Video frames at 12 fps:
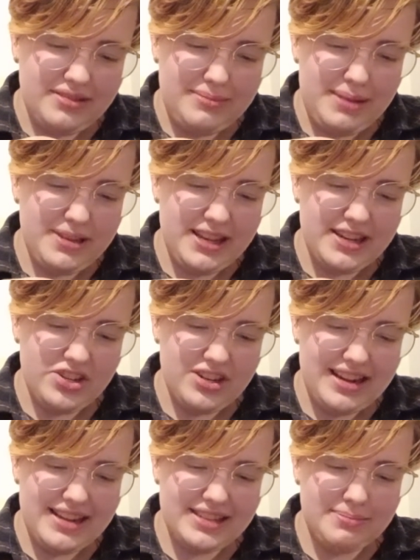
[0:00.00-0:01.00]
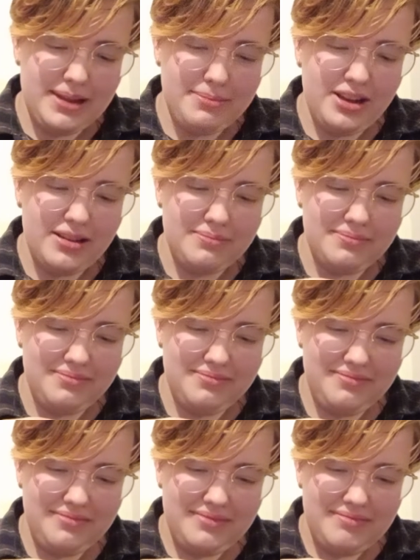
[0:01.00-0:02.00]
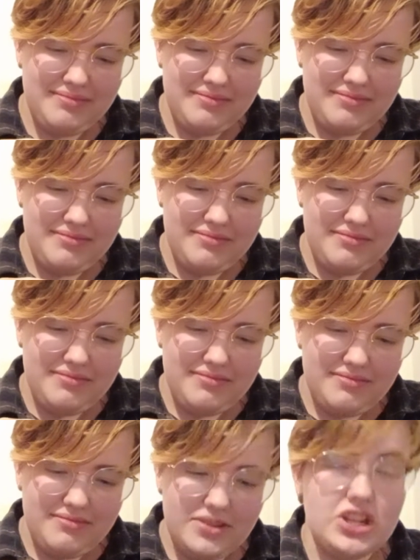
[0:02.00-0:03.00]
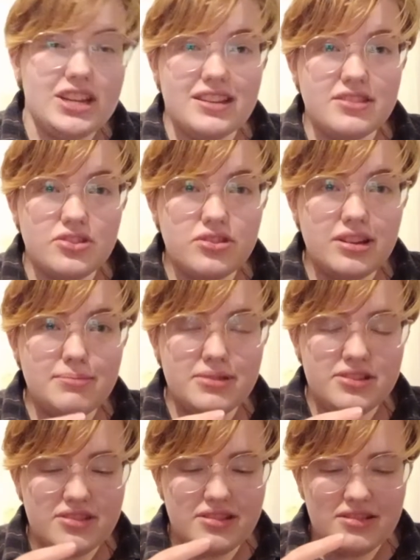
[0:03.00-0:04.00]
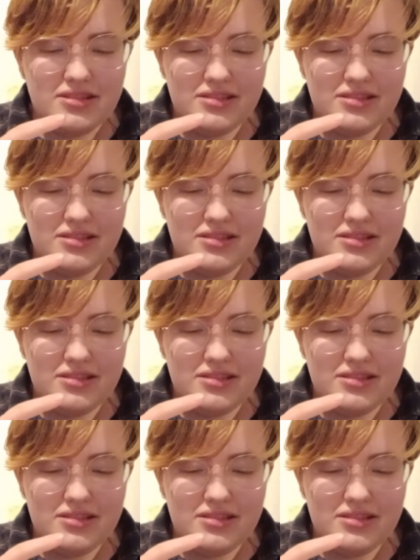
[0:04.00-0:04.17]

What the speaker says: Maybe I should ask my mom. She is a straight person.